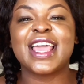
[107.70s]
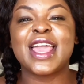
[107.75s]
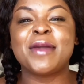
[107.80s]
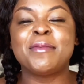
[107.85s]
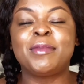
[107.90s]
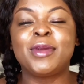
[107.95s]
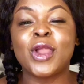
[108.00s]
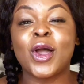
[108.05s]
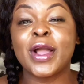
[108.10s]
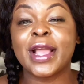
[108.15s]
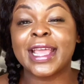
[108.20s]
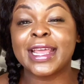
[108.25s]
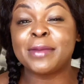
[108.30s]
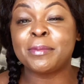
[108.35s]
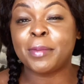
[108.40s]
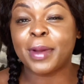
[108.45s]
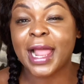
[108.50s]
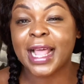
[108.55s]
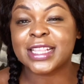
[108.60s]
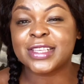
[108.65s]
a
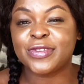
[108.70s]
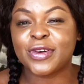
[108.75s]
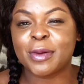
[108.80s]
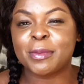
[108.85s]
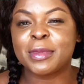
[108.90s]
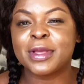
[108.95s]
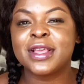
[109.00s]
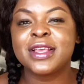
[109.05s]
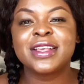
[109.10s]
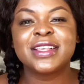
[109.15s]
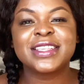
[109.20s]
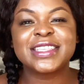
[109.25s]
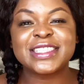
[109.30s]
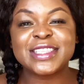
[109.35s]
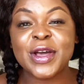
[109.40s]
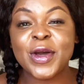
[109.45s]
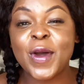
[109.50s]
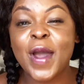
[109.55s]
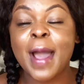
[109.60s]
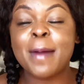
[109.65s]
blogging platform.
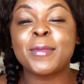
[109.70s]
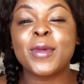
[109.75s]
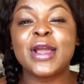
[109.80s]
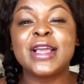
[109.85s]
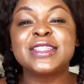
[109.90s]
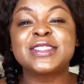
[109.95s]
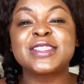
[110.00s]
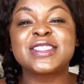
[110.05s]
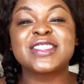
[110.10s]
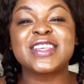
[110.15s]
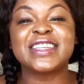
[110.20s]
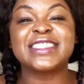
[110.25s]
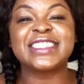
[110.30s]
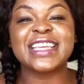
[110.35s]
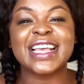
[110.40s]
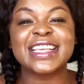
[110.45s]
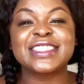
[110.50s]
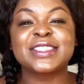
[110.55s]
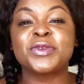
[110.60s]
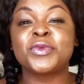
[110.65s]
So I'm going to
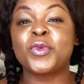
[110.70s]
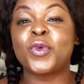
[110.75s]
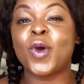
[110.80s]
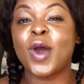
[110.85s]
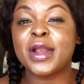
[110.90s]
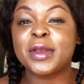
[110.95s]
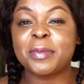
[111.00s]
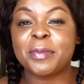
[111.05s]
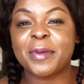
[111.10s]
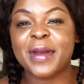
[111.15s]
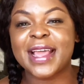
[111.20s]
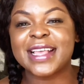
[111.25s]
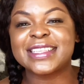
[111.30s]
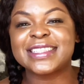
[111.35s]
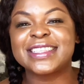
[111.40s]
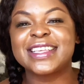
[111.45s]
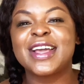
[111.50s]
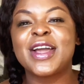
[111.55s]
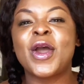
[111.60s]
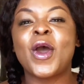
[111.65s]
suggest
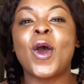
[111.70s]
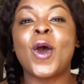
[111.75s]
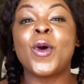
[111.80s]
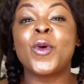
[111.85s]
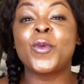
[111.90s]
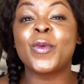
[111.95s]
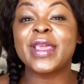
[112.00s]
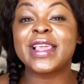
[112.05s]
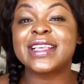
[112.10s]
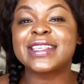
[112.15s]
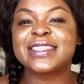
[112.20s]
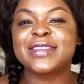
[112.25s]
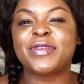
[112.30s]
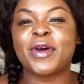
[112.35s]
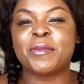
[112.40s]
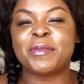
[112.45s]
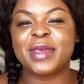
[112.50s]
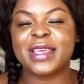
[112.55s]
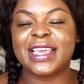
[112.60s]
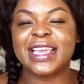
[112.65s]
WordPress or Wix
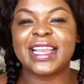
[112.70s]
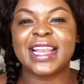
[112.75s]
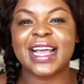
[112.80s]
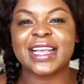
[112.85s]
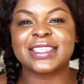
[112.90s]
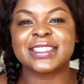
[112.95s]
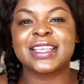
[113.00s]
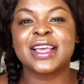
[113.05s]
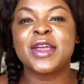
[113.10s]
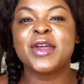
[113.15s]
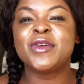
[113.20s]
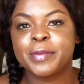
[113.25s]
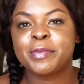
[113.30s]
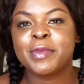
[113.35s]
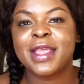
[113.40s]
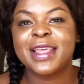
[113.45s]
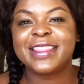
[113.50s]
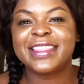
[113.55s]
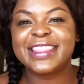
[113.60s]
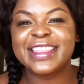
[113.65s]
for beginners.
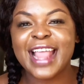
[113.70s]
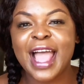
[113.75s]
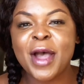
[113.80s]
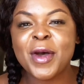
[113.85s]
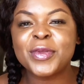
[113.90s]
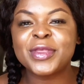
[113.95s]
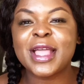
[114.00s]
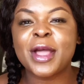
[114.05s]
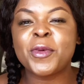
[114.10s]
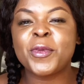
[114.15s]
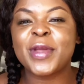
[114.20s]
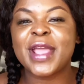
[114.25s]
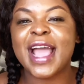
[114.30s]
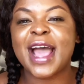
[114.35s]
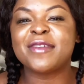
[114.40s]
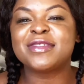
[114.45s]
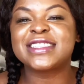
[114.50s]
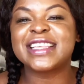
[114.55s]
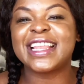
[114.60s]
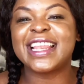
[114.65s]
Now that we
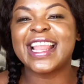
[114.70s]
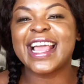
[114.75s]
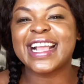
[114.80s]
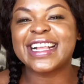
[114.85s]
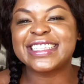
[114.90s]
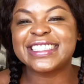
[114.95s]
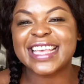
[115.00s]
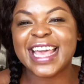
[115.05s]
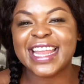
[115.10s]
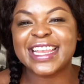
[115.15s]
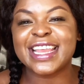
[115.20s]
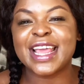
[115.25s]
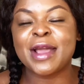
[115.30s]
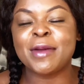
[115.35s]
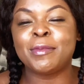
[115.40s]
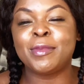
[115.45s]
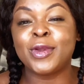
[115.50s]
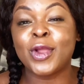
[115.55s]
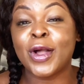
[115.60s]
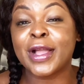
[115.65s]
have selected a
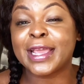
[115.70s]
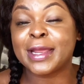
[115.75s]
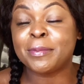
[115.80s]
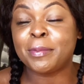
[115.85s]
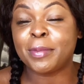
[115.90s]
blogging